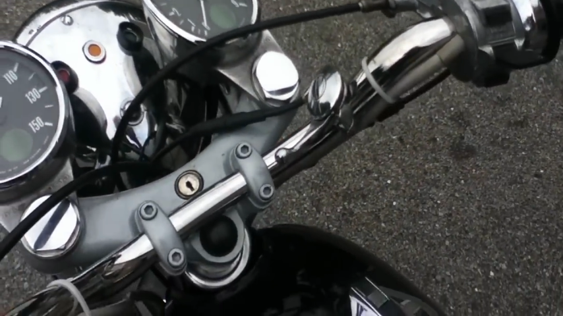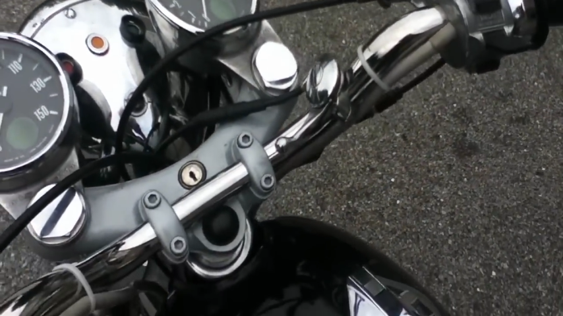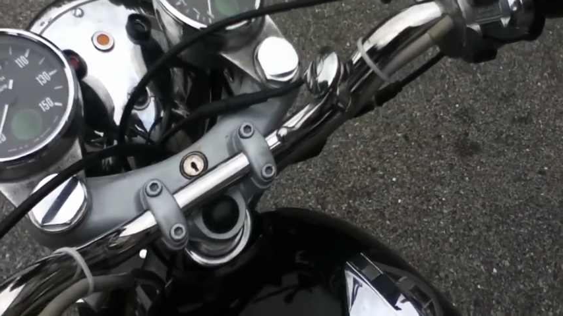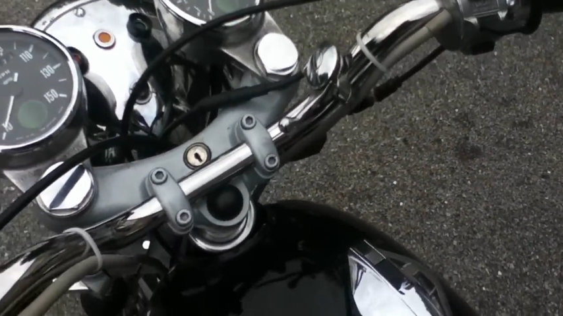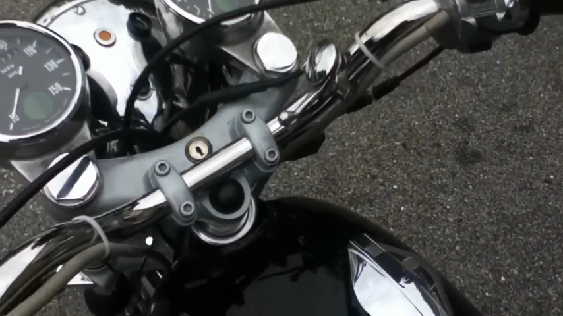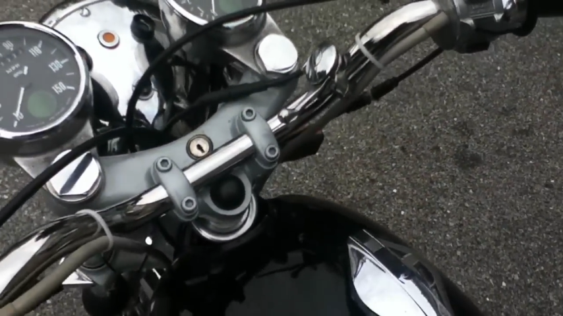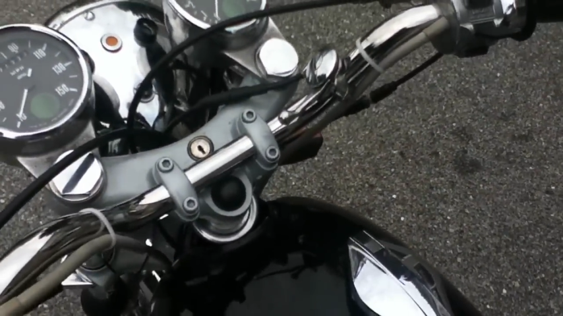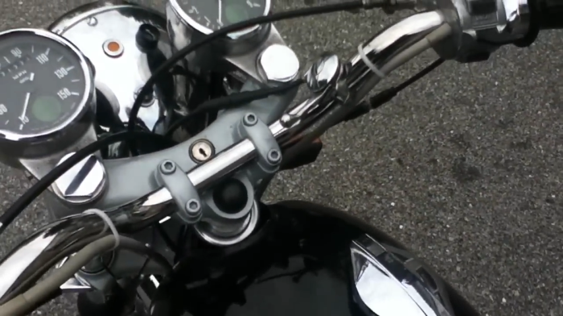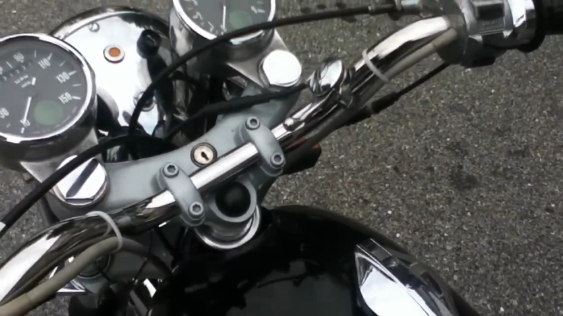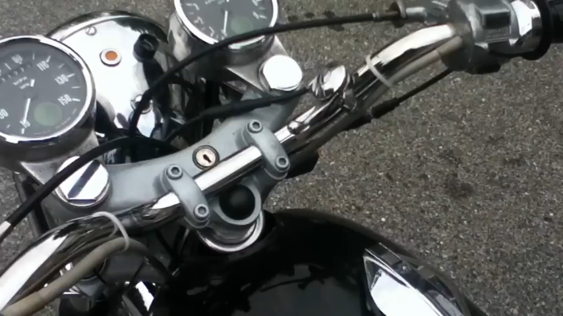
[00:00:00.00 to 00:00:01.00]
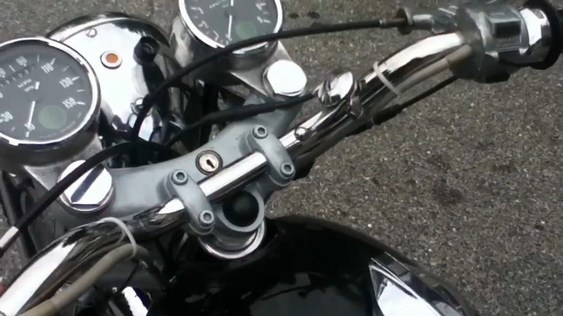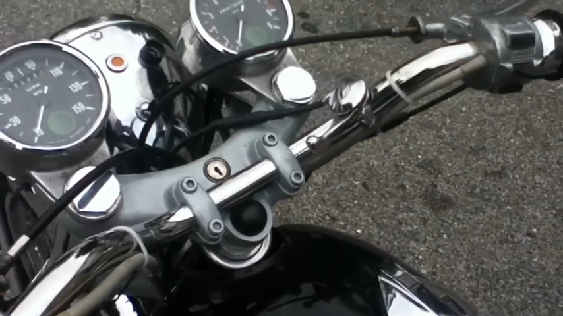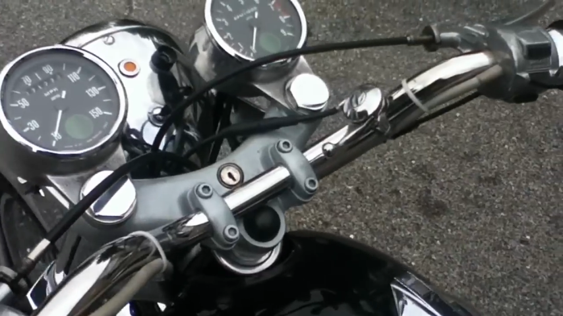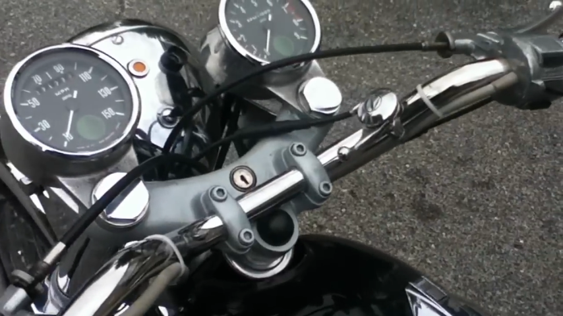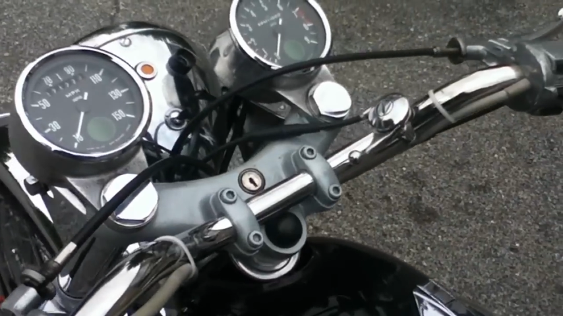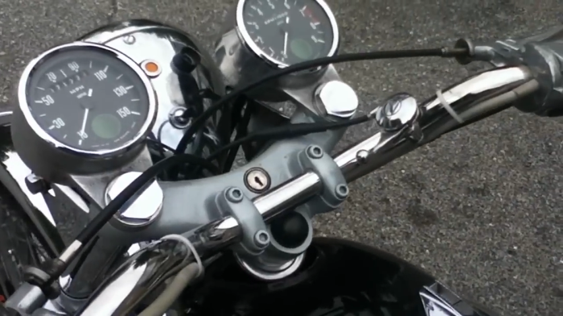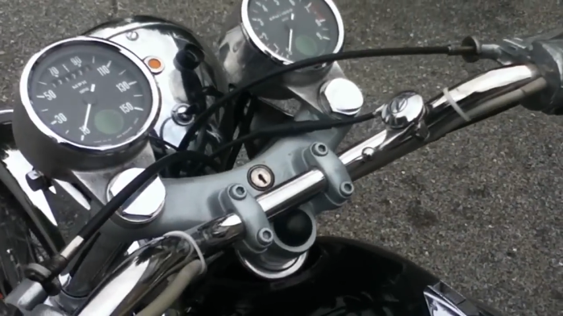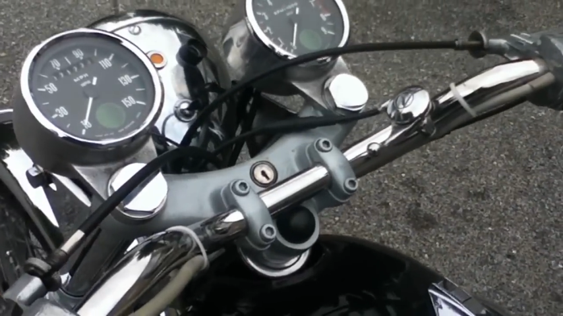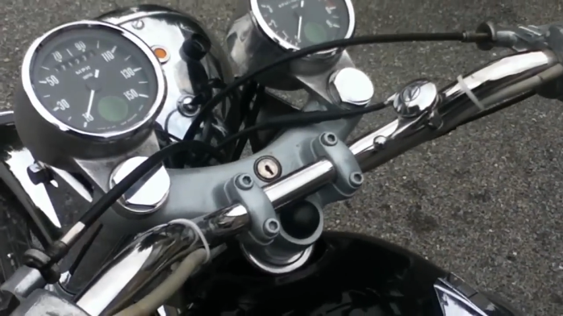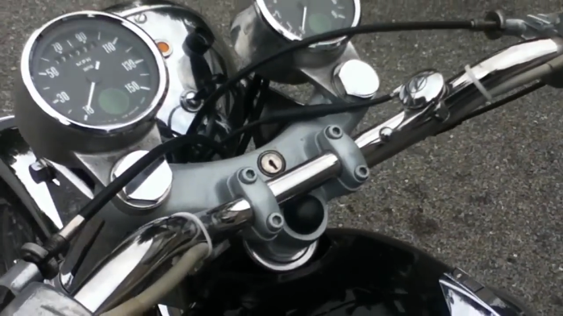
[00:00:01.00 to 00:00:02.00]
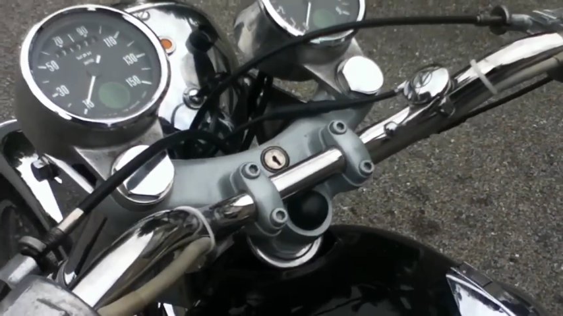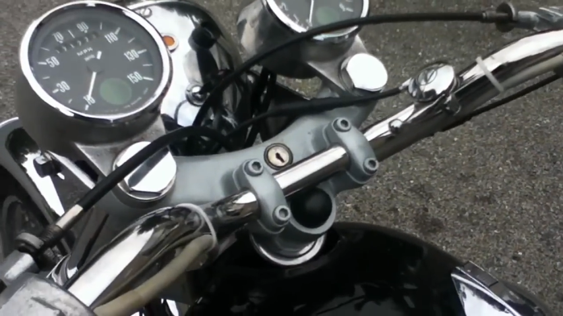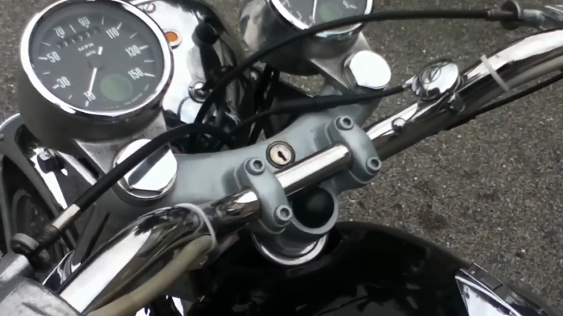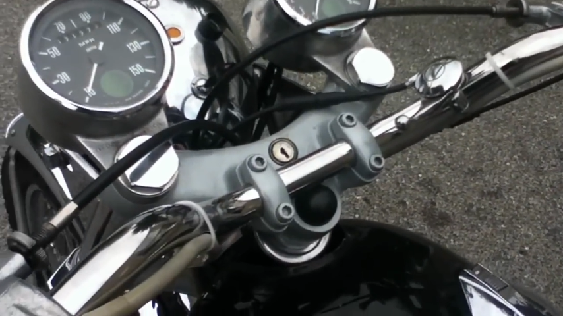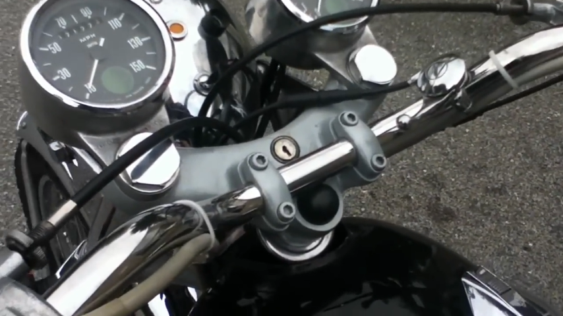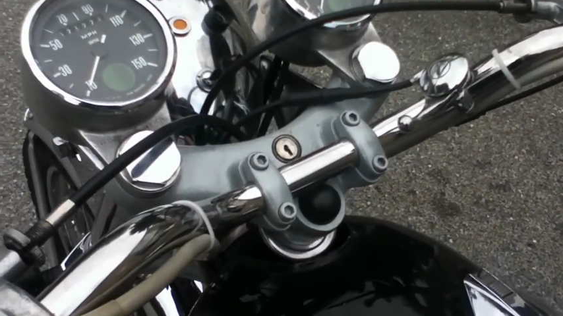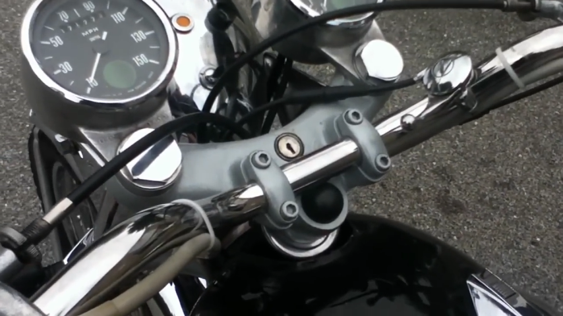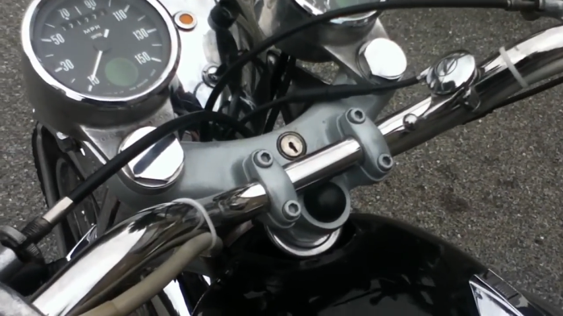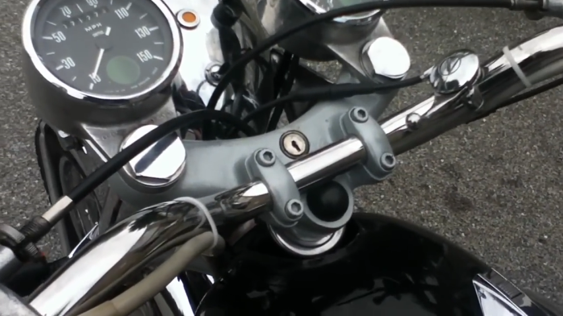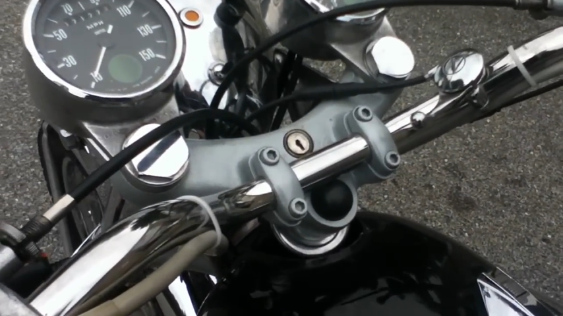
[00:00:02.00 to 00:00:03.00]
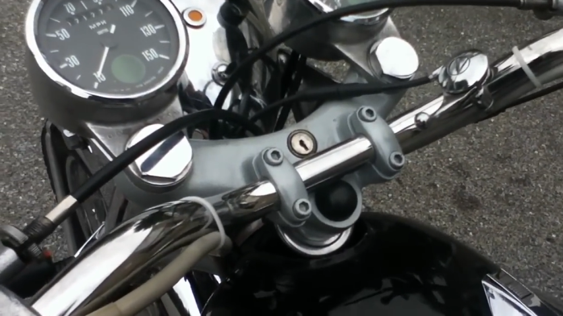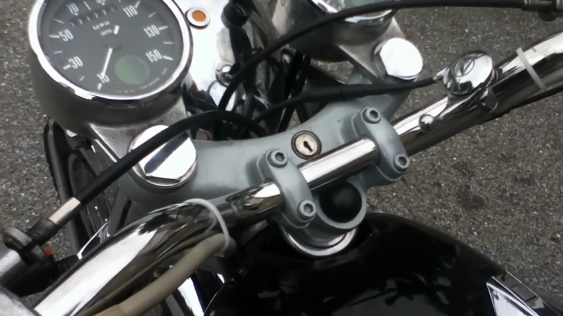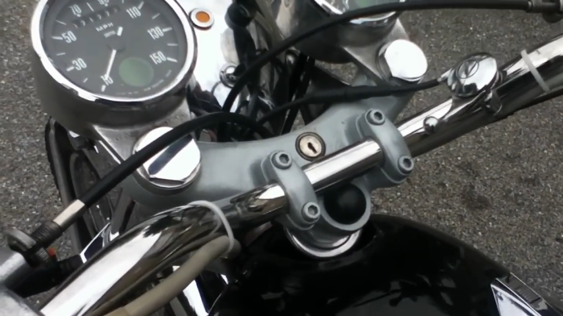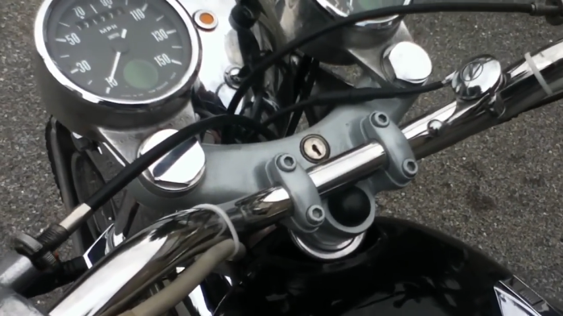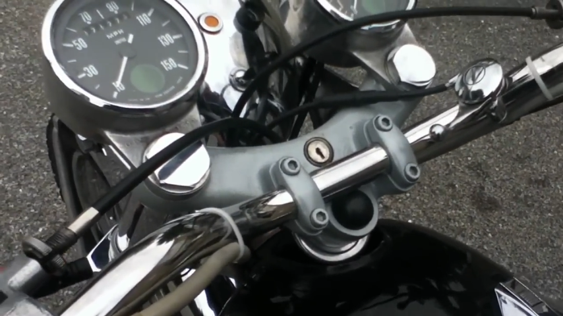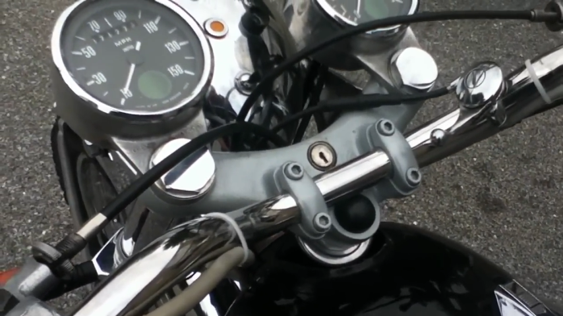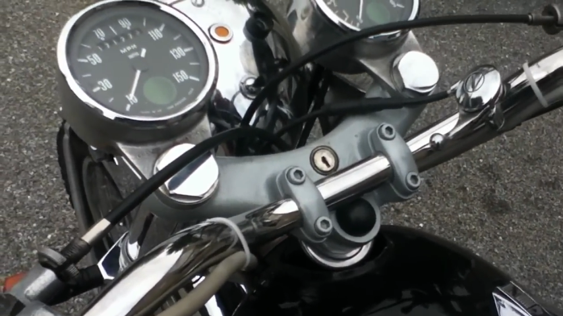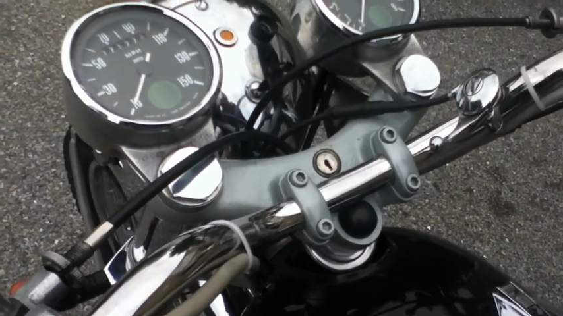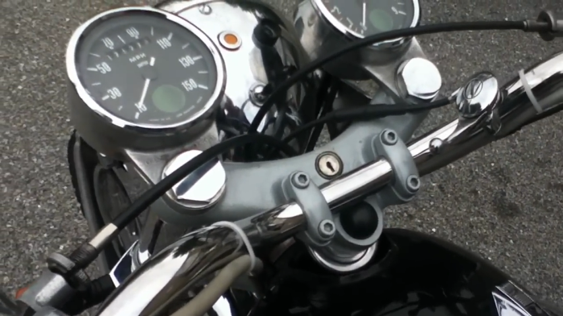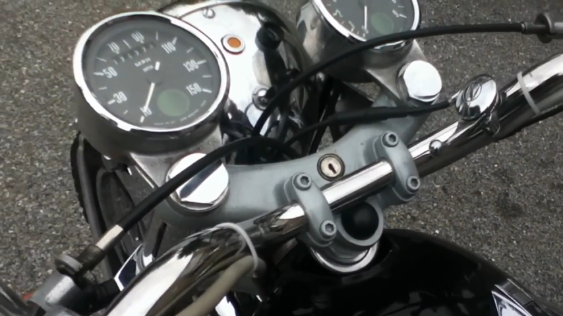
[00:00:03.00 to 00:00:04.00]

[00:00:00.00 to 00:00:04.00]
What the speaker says: Nobody's mouth can be seen.